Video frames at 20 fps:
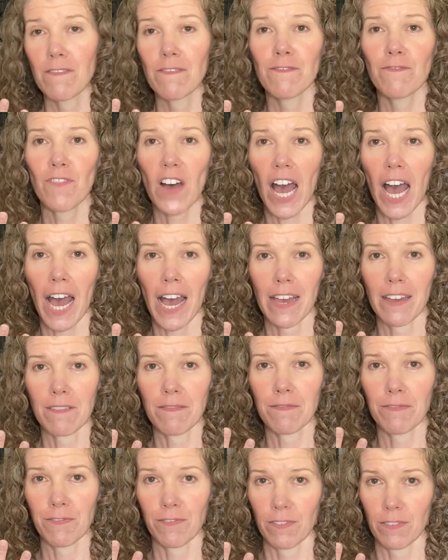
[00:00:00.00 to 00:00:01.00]
5
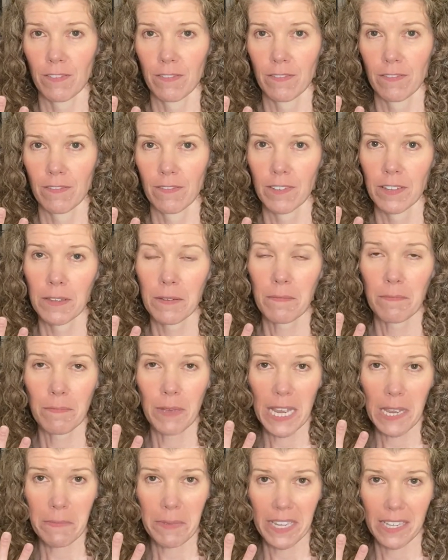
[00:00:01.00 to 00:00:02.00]

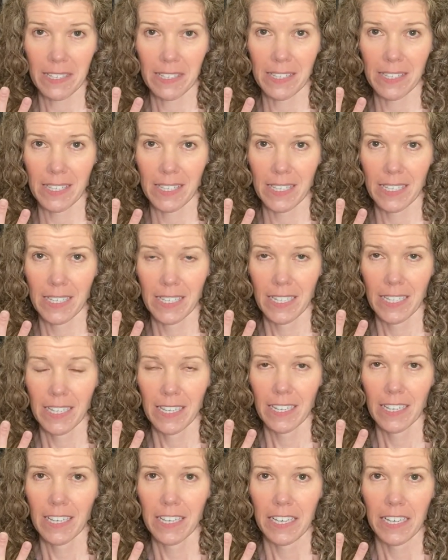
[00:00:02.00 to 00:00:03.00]
babies
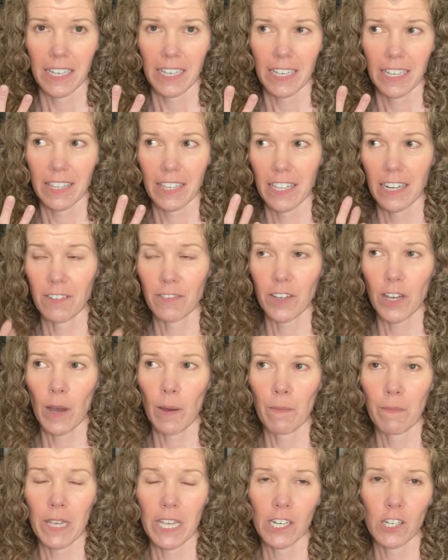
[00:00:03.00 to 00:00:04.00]
that have
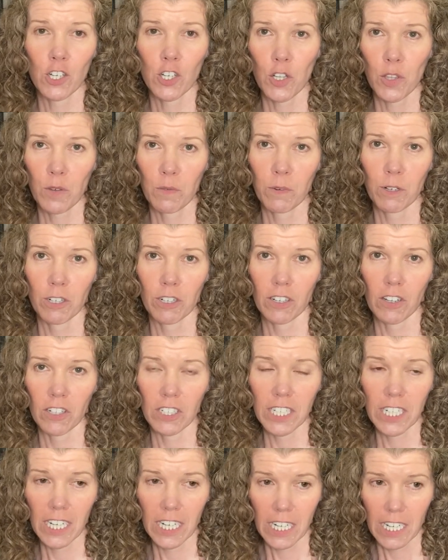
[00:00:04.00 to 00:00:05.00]
come into the world
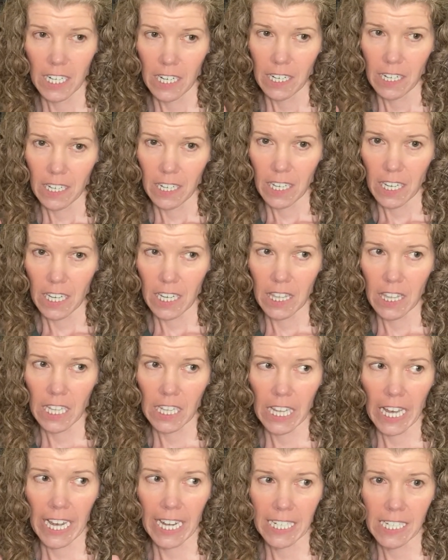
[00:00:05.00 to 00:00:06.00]
in the
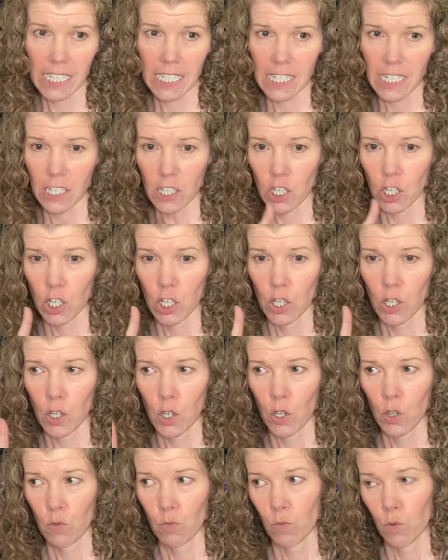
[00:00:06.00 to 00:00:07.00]
last
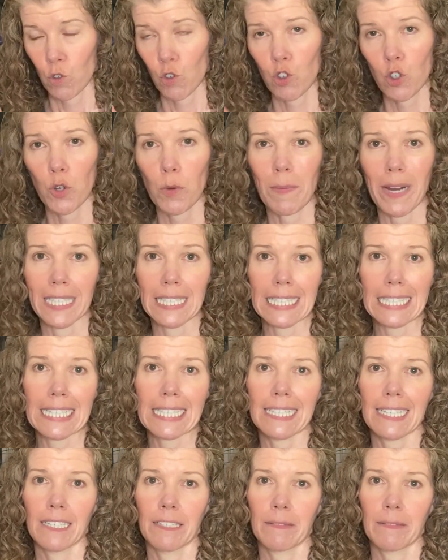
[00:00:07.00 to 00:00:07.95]
2 months.